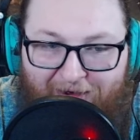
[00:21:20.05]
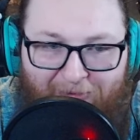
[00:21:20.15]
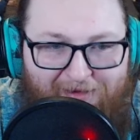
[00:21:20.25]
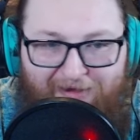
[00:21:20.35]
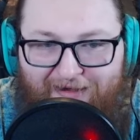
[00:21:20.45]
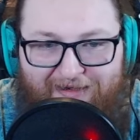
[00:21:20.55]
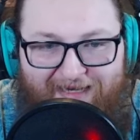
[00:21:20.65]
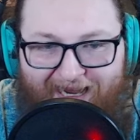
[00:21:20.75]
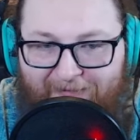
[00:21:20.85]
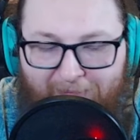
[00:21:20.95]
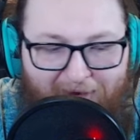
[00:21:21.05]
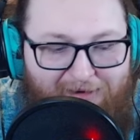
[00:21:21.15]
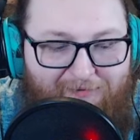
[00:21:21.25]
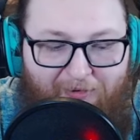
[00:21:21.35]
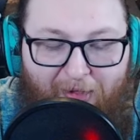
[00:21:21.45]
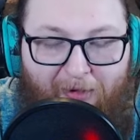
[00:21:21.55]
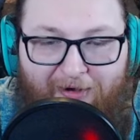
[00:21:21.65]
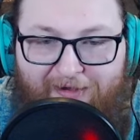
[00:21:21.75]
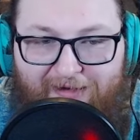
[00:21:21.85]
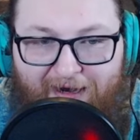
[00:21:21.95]
was like $10 for the
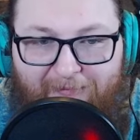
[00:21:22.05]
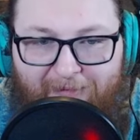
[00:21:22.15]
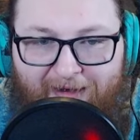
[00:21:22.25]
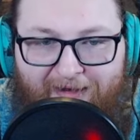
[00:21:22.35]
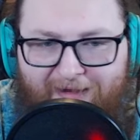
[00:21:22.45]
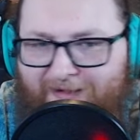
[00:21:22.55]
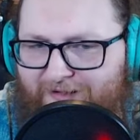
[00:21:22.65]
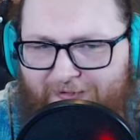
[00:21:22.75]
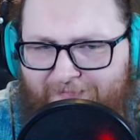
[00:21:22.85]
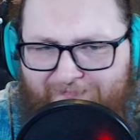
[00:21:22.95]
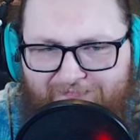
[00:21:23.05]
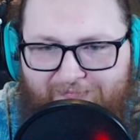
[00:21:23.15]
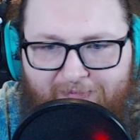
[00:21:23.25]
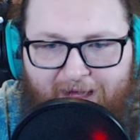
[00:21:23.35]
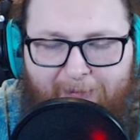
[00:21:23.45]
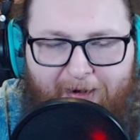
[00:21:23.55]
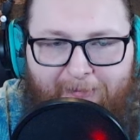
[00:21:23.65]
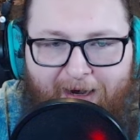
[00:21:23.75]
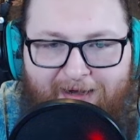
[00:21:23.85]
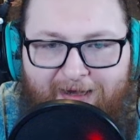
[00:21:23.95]
longest time. So keep it in
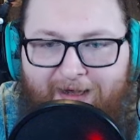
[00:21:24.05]
mind.